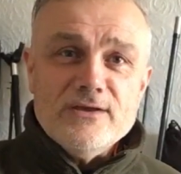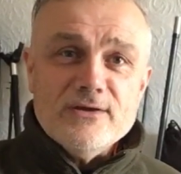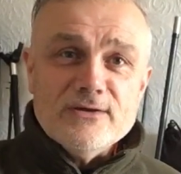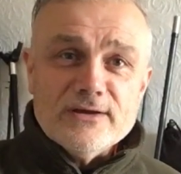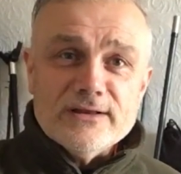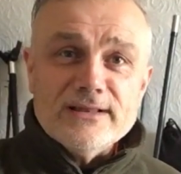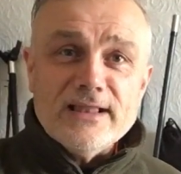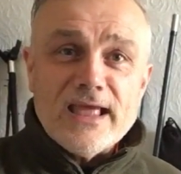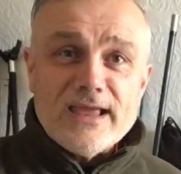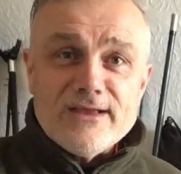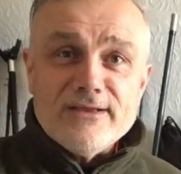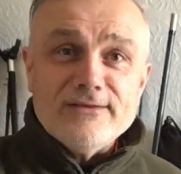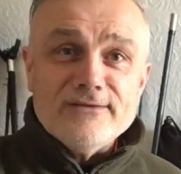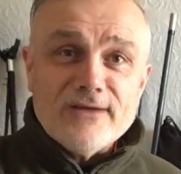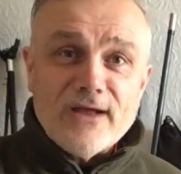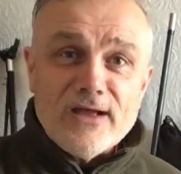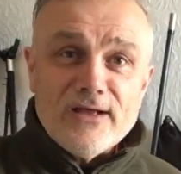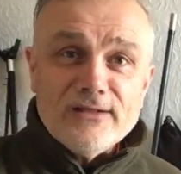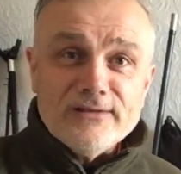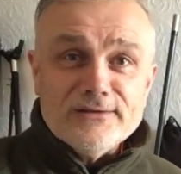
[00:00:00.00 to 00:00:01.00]
You could let your
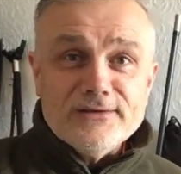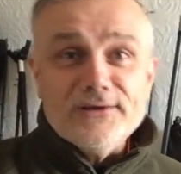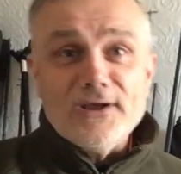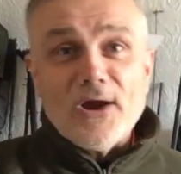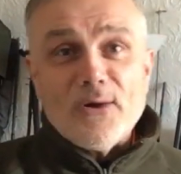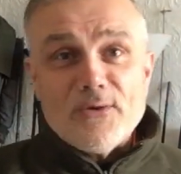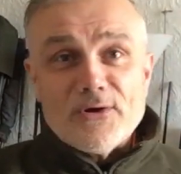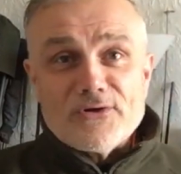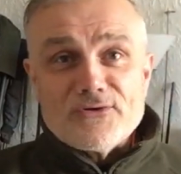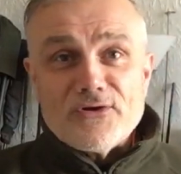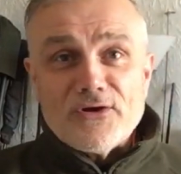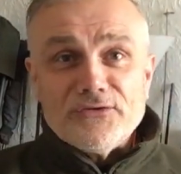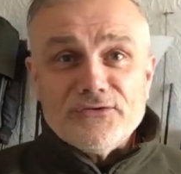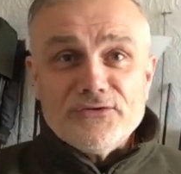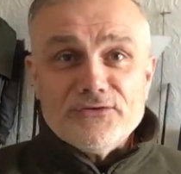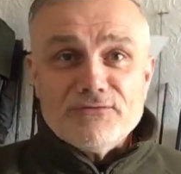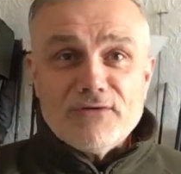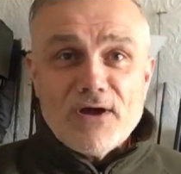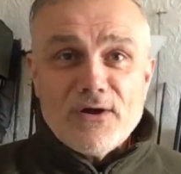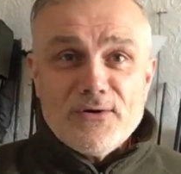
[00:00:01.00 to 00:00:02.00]
child go across
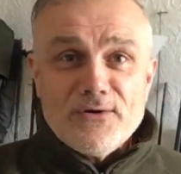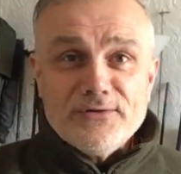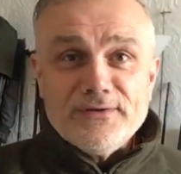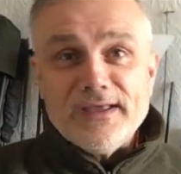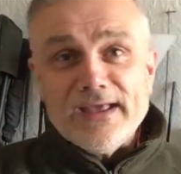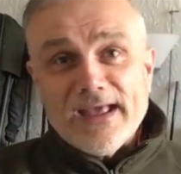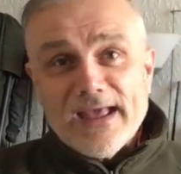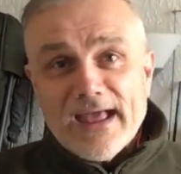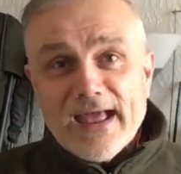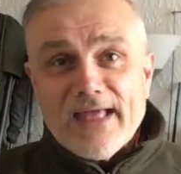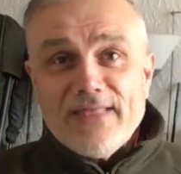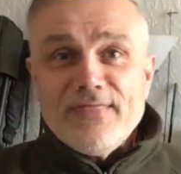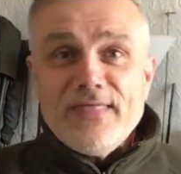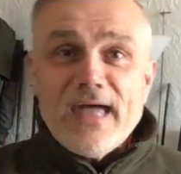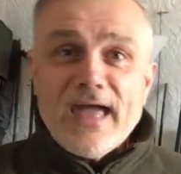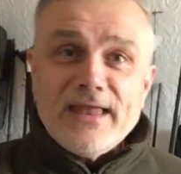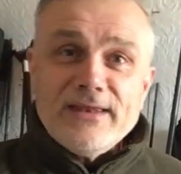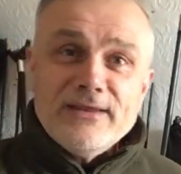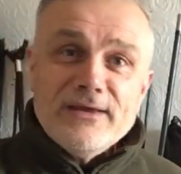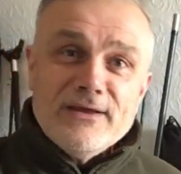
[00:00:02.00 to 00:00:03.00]
the road and
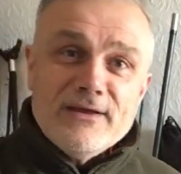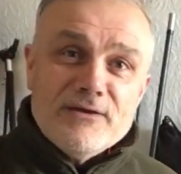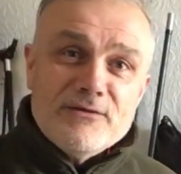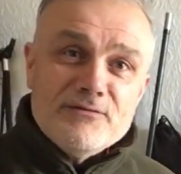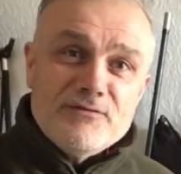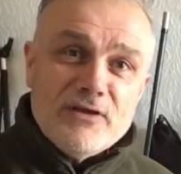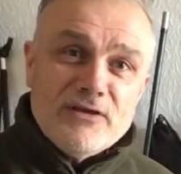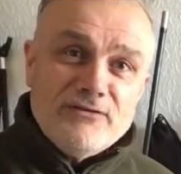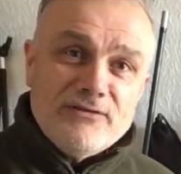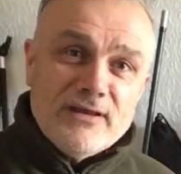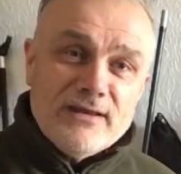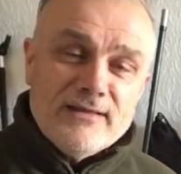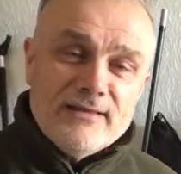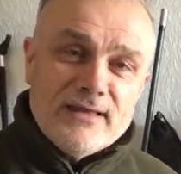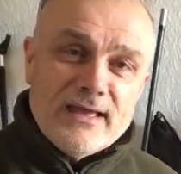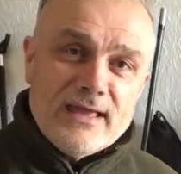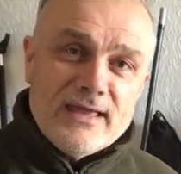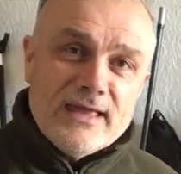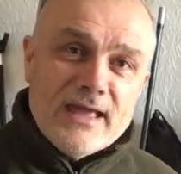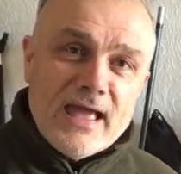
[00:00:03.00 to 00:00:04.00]
then fishing
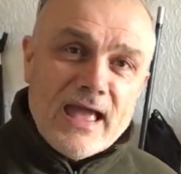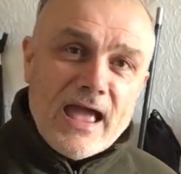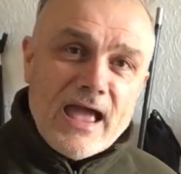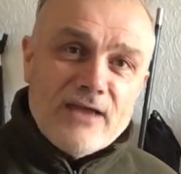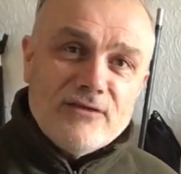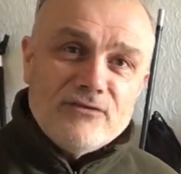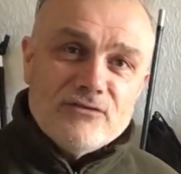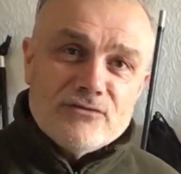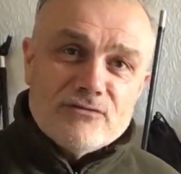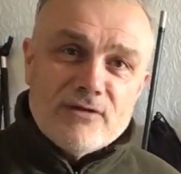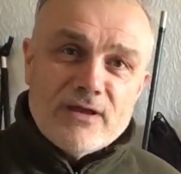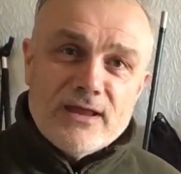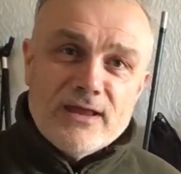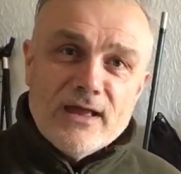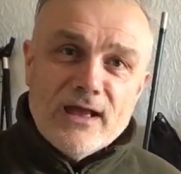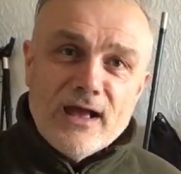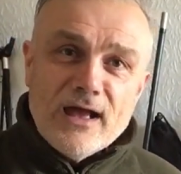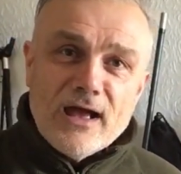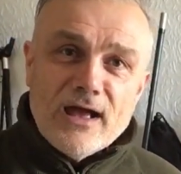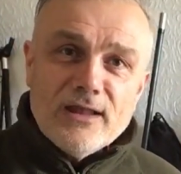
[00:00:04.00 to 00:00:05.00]
the estuary
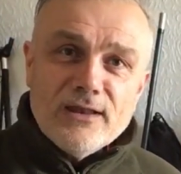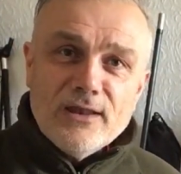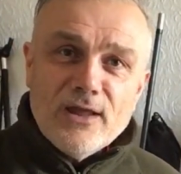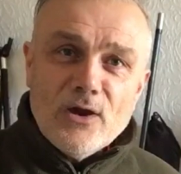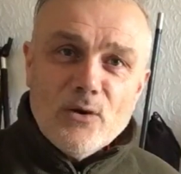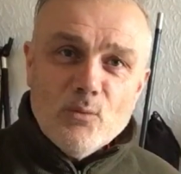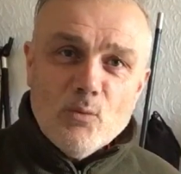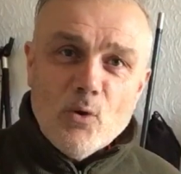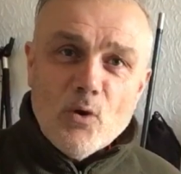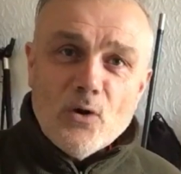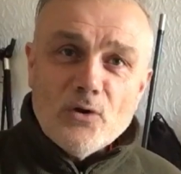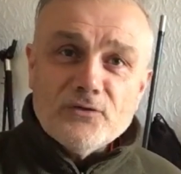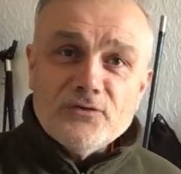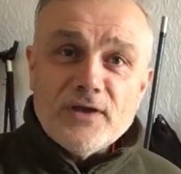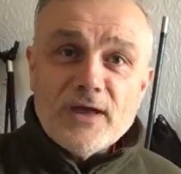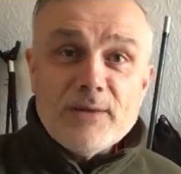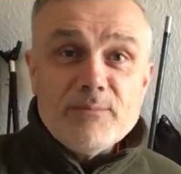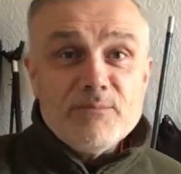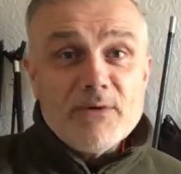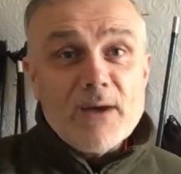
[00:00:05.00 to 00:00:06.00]
at low
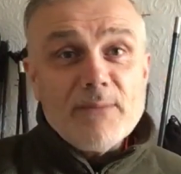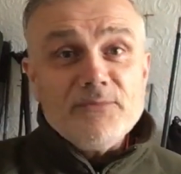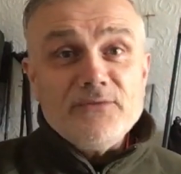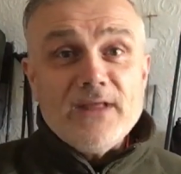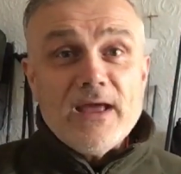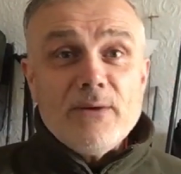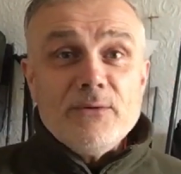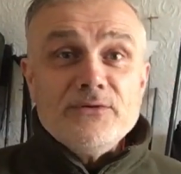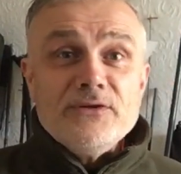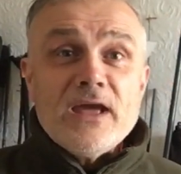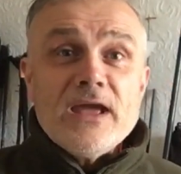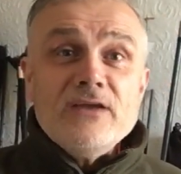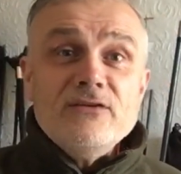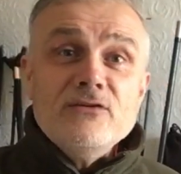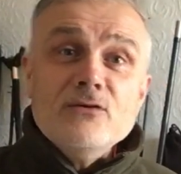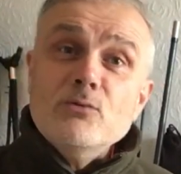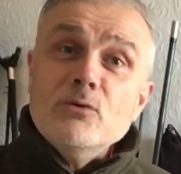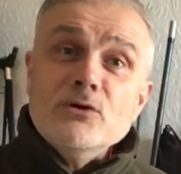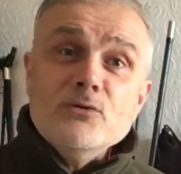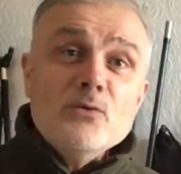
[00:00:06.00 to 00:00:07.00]
water. Perhaps nowadays
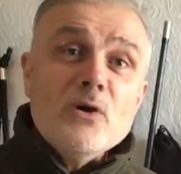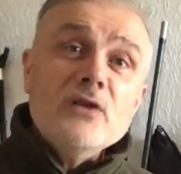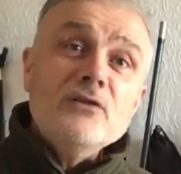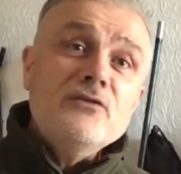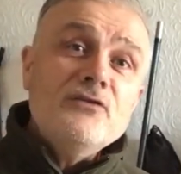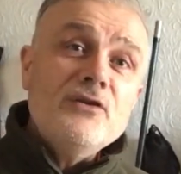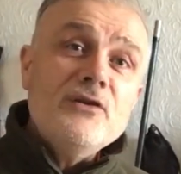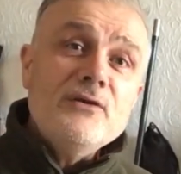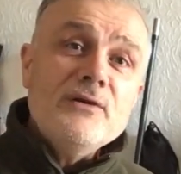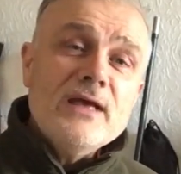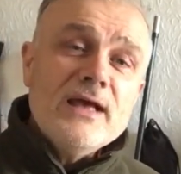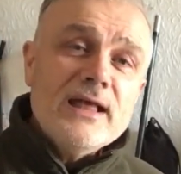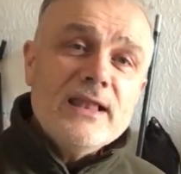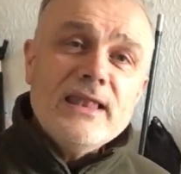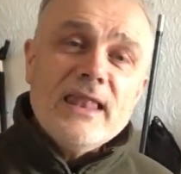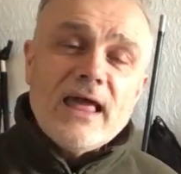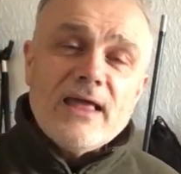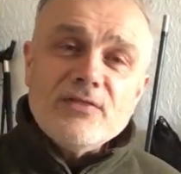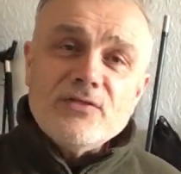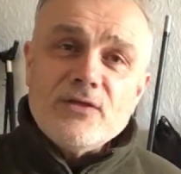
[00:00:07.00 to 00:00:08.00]
you wouldn't want to
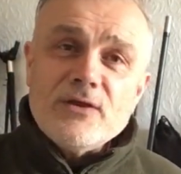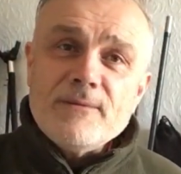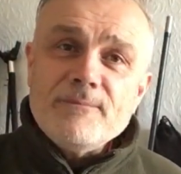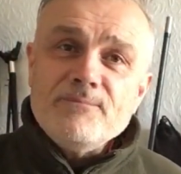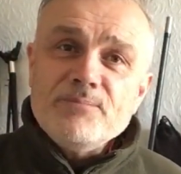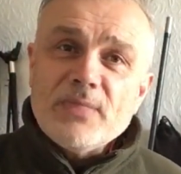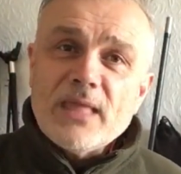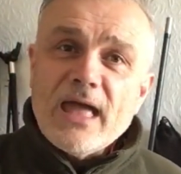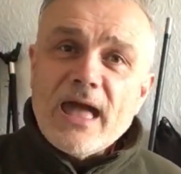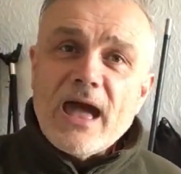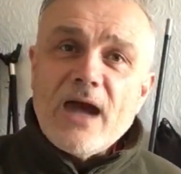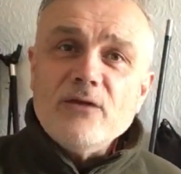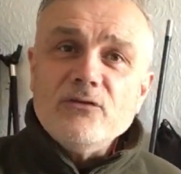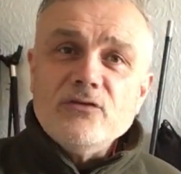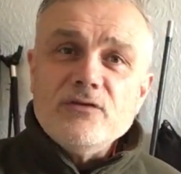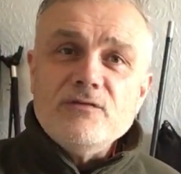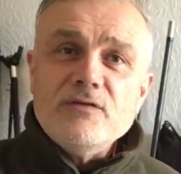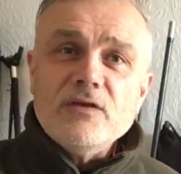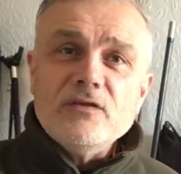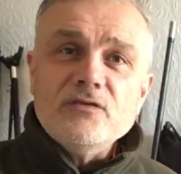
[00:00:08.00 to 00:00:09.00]
let them out
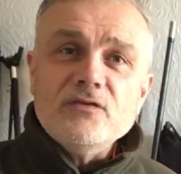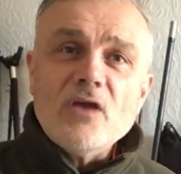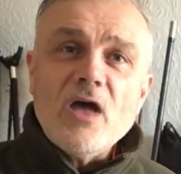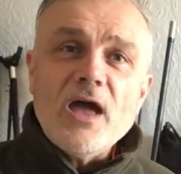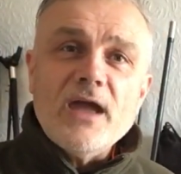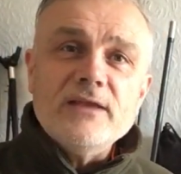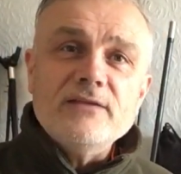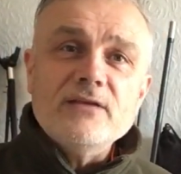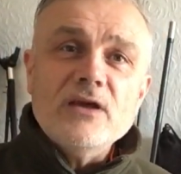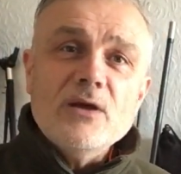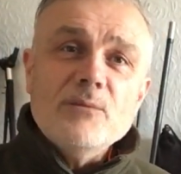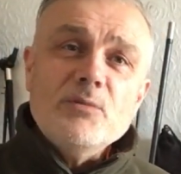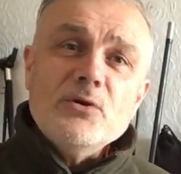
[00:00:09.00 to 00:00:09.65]
of your sight.